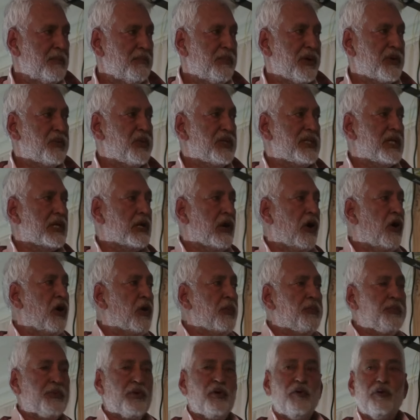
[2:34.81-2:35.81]
but with a
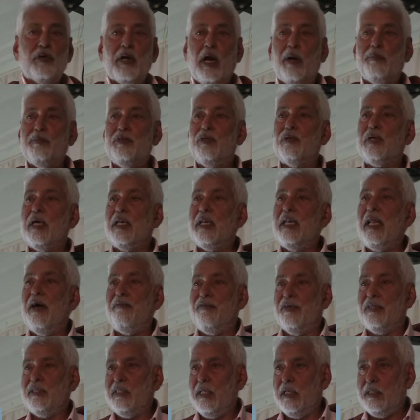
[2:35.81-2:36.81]
wrong program you can
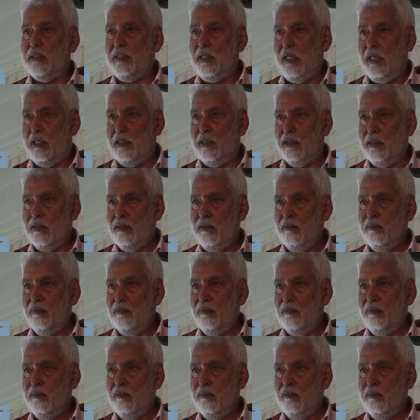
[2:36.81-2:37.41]
never succeed.